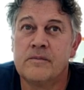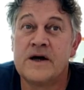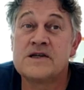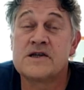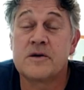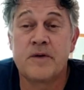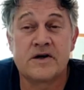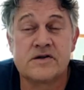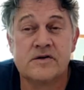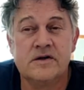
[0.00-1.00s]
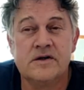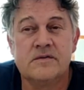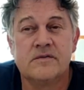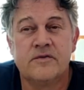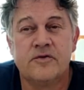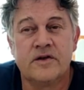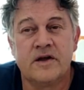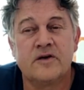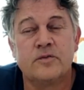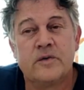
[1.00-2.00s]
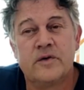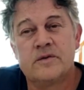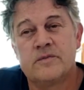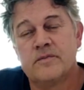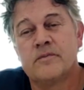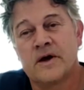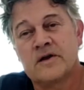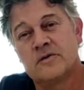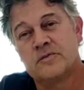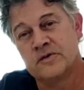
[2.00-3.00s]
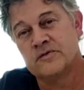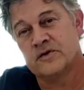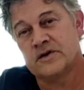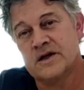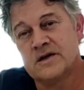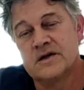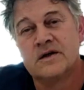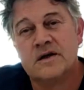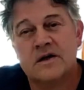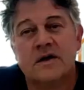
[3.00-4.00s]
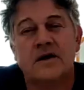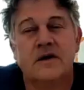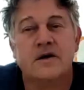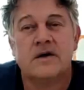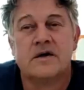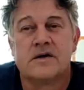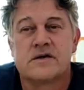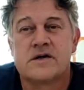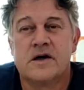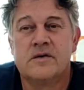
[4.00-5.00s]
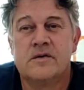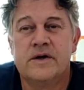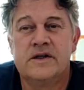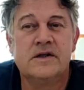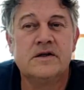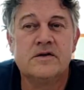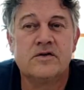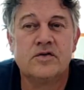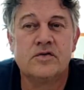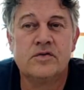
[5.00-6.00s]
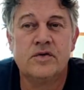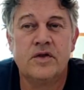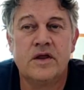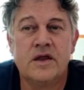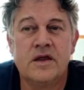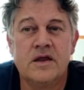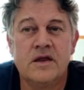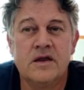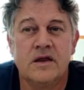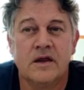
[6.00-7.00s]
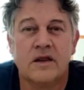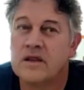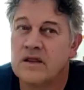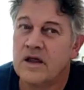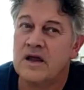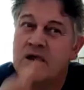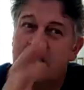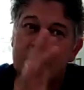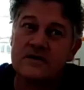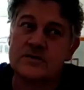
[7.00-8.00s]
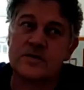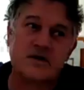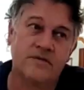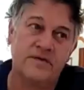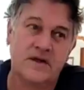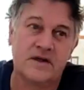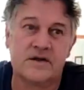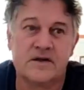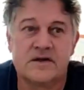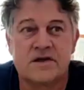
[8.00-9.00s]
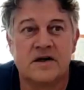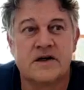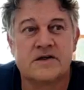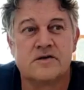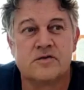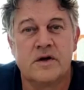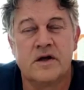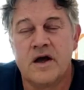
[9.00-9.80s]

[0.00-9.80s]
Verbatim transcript: basic parachuting. For that, we went back to Bloemfontein. So we didn't do their specific selections. We